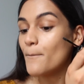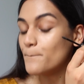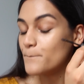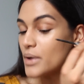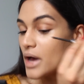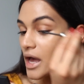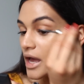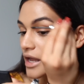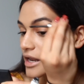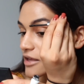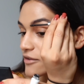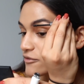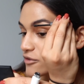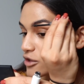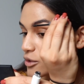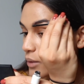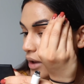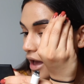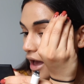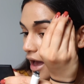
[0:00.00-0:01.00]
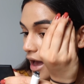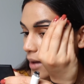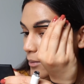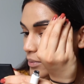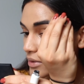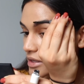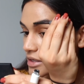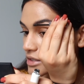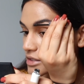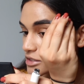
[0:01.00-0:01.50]
but if you
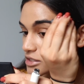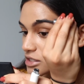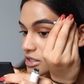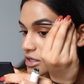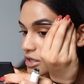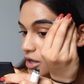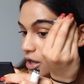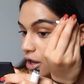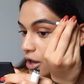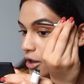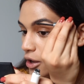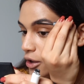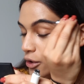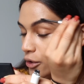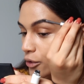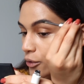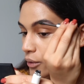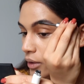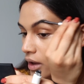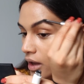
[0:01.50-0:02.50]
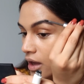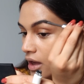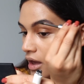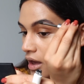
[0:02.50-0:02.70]
happen to know